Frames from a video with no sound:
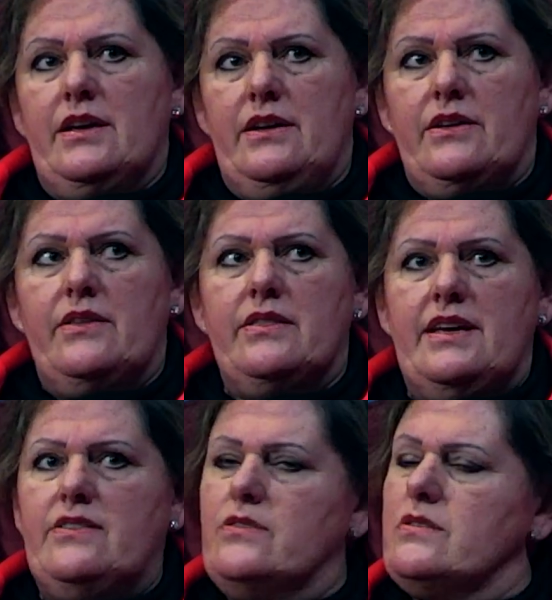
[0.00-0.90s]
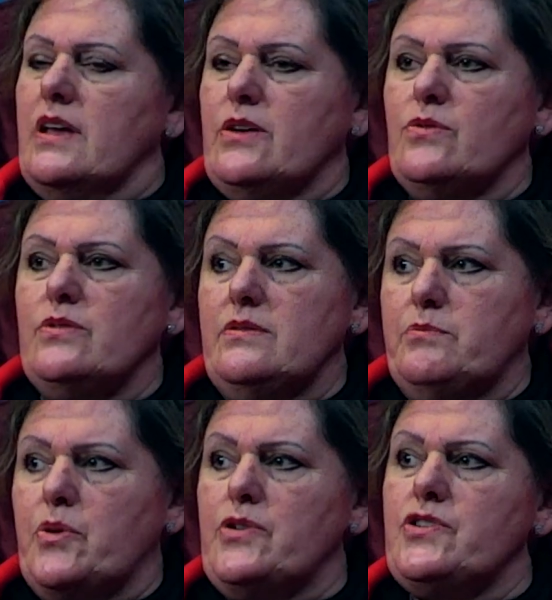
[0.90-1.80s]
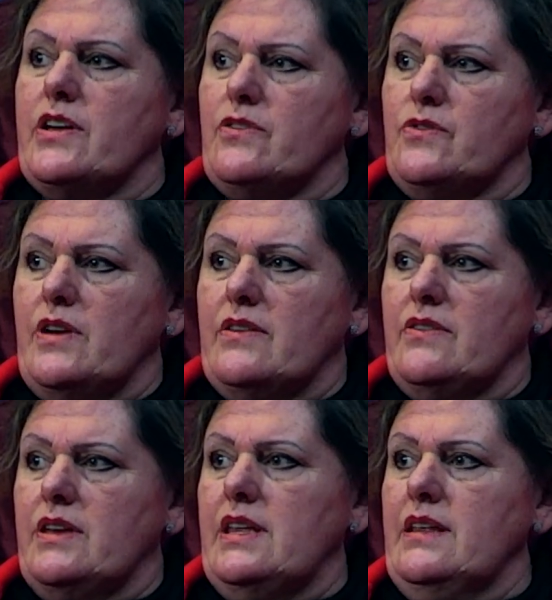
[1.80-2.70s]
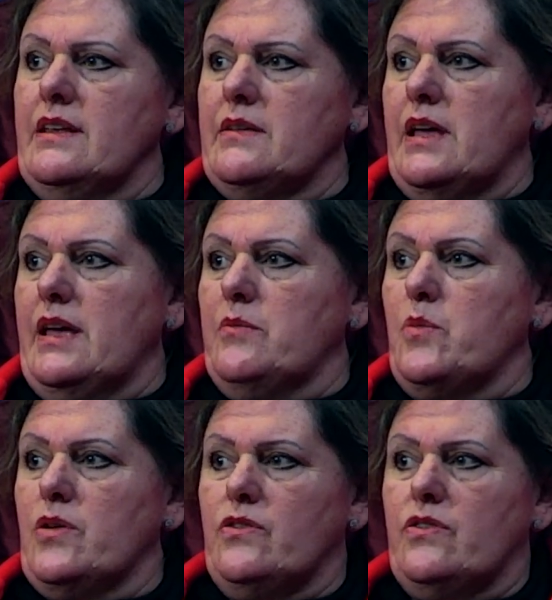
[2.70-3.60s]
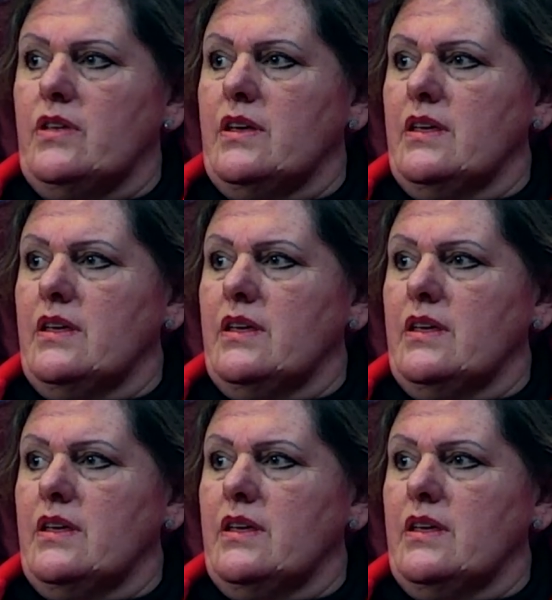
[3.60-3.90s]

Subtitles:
these look like good projects for our city, and what's the